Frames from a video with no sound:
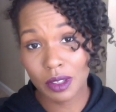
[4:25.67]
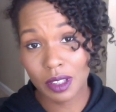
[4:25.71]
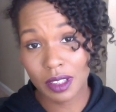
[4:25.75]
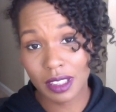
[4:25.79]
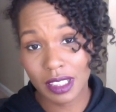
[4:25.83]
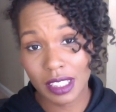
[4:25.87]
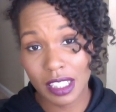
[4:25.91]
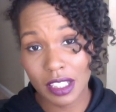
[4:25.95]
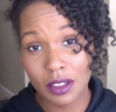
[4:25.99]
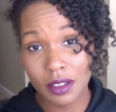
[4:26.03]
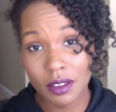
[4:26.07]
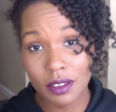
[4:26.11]

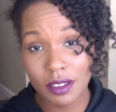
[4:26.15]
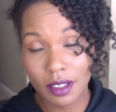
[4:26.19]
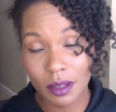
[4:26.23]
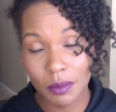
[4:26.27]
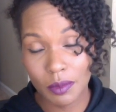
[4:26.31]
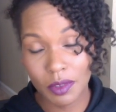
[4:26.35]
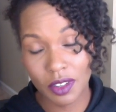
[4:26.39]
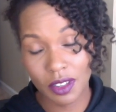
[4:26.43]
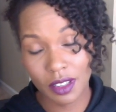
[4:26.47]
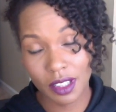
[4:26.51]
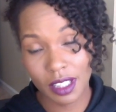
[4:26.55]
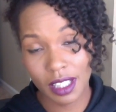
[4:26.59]
Continue to
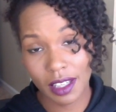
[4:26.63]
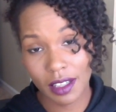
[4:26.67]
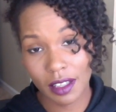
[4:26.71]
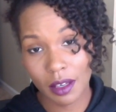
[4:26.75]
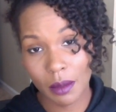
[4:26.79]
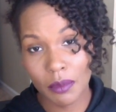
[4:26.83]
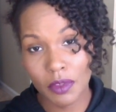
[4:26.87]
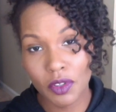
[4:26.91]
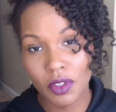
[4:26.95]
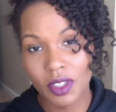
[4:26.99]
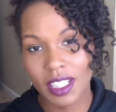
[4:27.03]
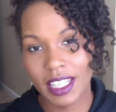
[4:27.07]
commun
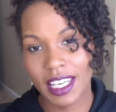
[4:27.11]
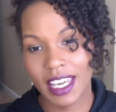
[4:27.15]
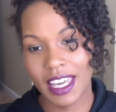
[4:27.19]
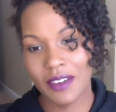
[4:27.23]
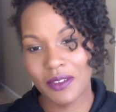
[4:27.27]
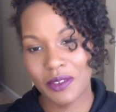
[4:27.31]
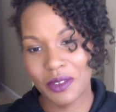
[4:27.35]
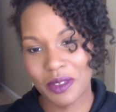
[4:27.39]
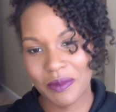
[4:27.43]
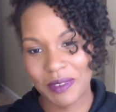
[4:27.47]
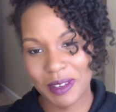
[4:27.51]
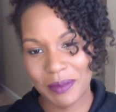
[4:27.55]

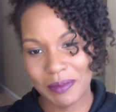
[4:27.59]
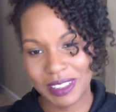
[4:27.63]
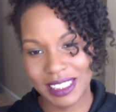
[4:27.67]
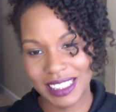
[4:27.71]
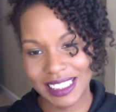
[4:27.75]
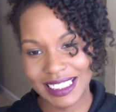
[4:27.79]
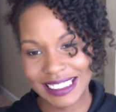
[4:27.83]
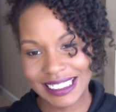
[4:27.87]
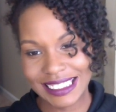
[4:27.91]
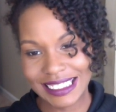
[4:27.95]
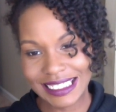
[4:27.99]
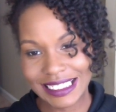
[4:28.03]
communicate with me,
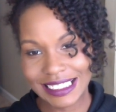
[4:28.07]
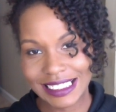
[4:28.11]
please.